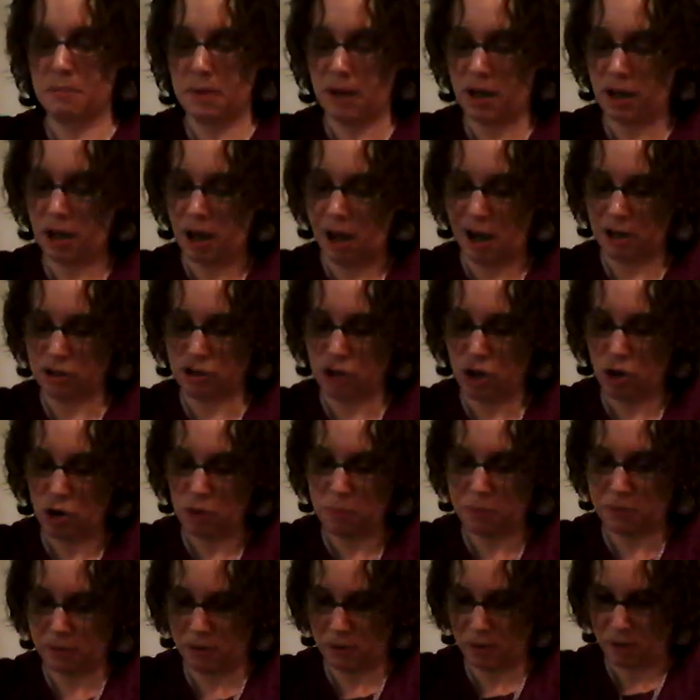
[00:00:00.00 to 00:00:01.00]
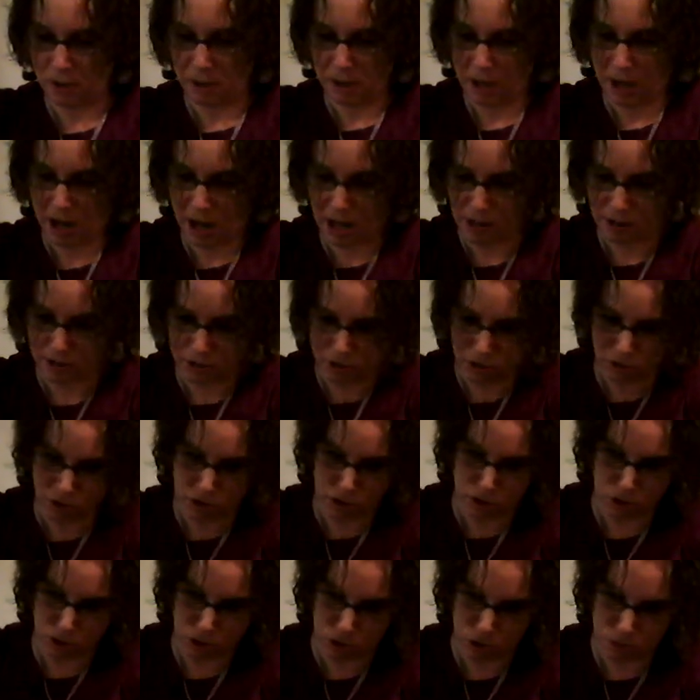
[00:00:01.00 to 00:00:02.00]
my October calendar
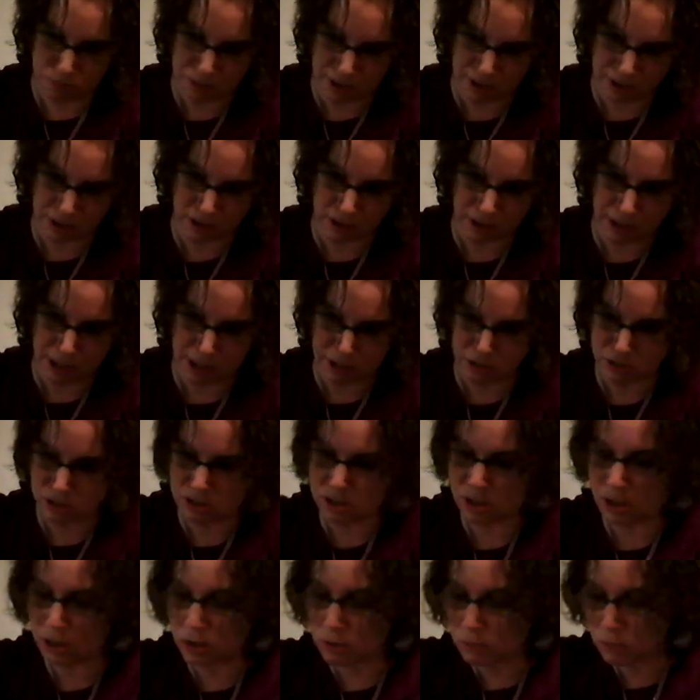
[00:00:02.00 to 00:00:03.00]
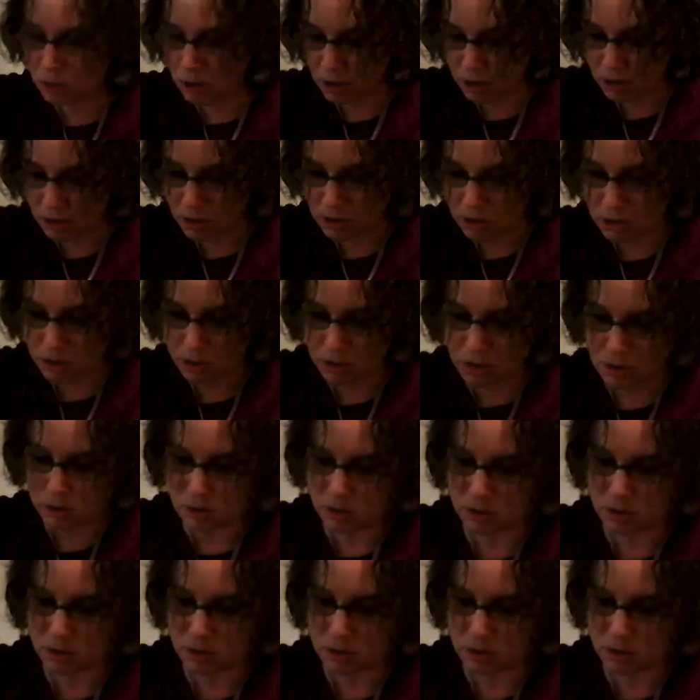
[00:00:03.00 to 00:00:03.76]
girl by Little House Needleworks.